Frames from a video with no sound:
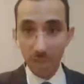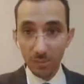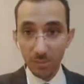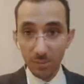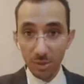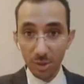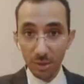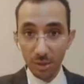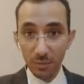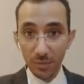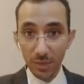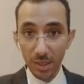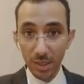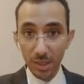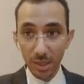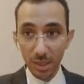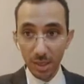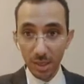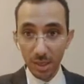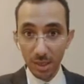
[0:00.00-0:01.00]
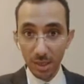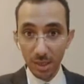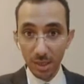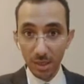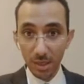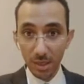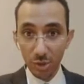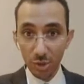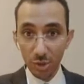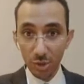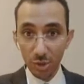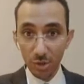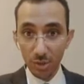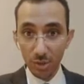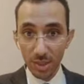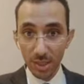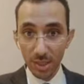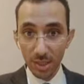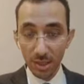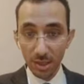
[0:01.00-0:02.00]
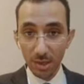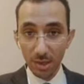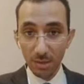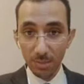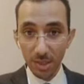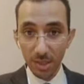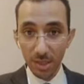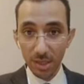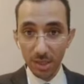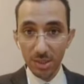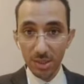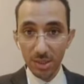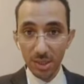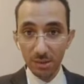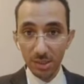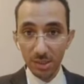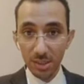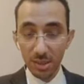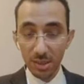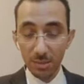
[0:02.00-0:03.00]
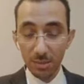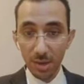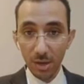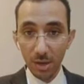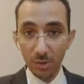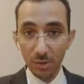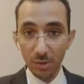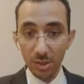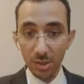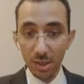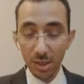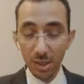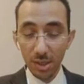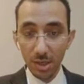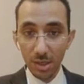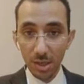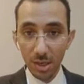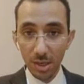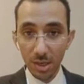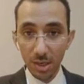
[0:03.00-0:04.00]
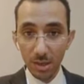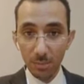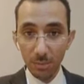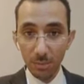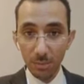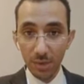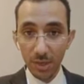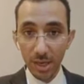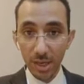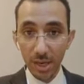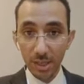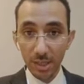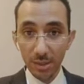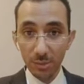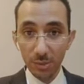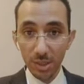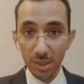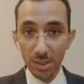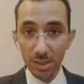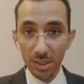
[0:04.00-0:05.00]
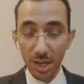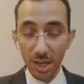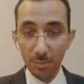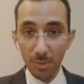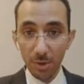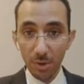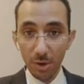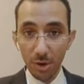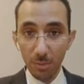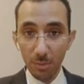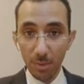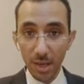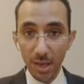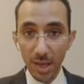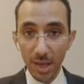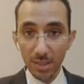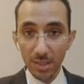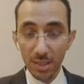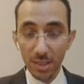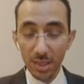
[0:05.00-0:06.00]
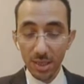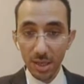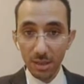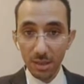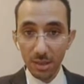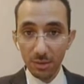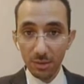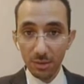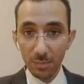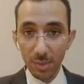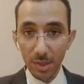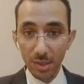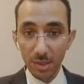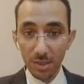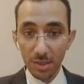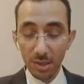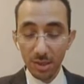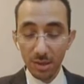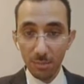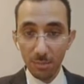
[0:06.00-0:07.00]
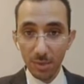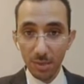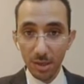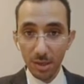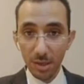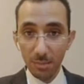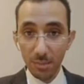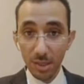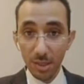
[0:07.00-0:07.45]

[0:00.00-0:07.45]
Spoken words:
in terms of that shows that the company is serious about moving ahead with its IPO plans. There have been some